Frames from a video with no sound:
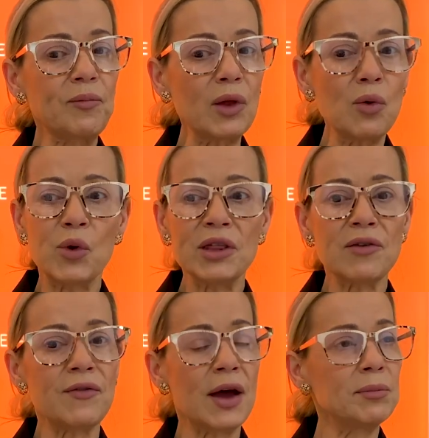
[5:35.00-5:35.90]
with a
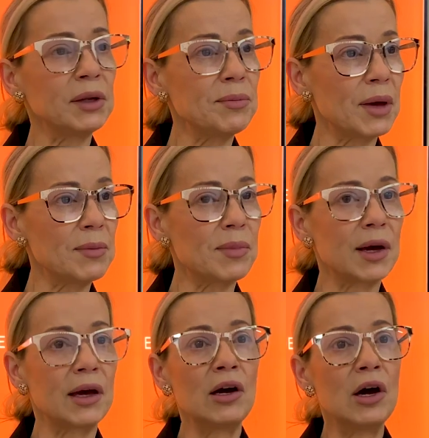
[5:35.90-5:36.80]
family
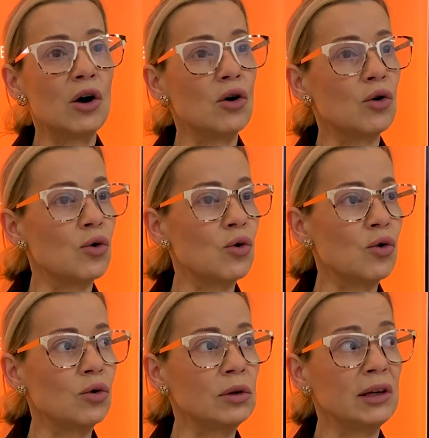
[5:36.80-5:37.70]
member,
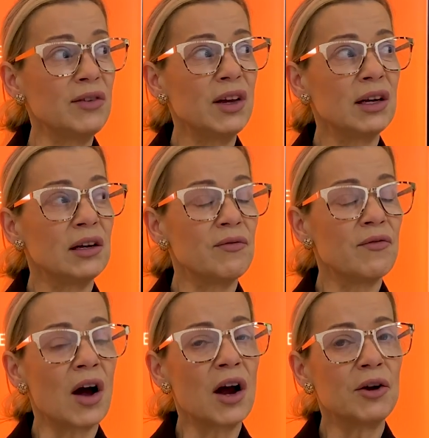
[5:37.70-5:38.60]
or living in an
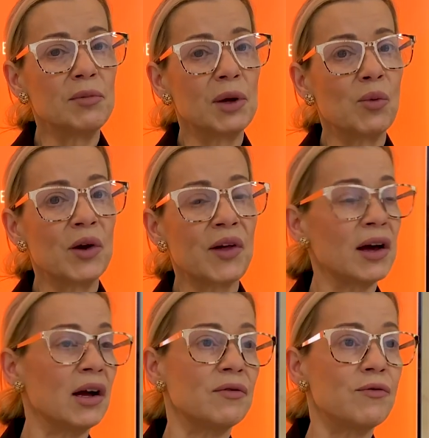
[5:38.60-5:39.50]
environment where they
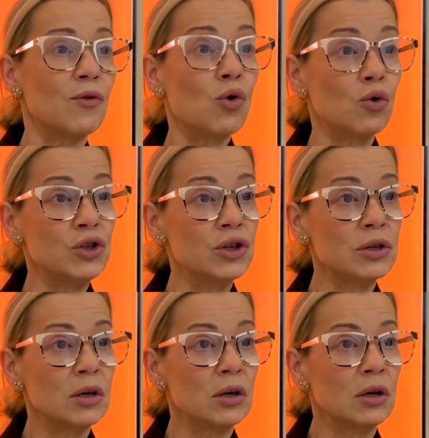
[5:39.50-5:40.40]
can't afford
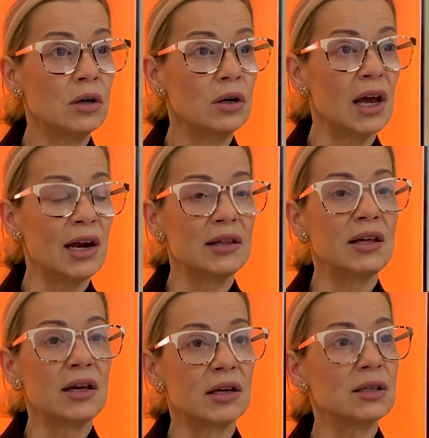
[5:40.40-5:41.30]

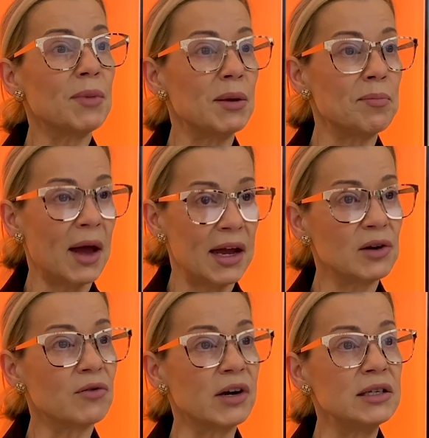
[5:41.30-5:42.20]
anything else but paying
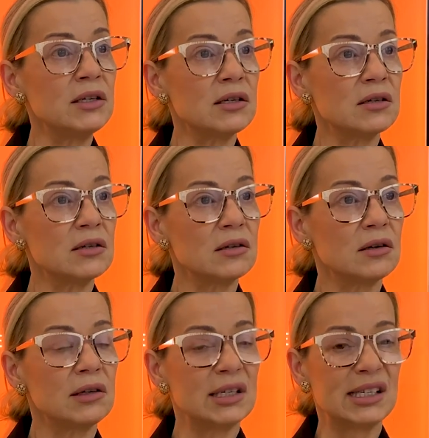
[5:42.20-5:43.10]
rent,
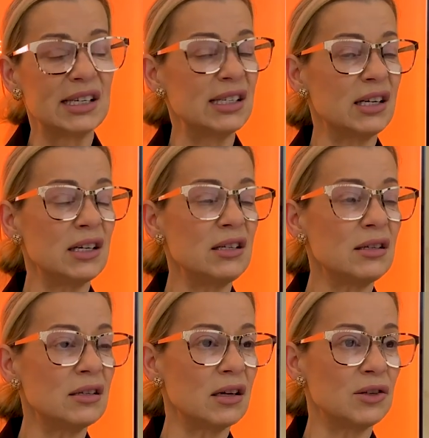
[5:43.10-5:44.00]

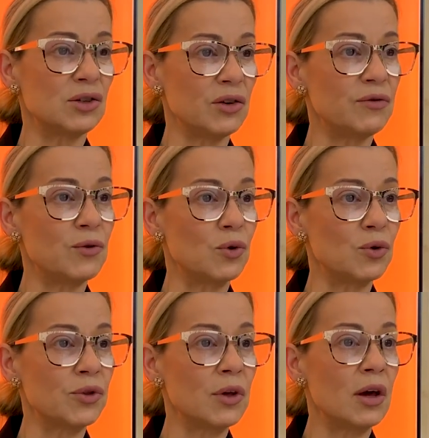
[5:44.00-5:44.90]
necessities, and so forth.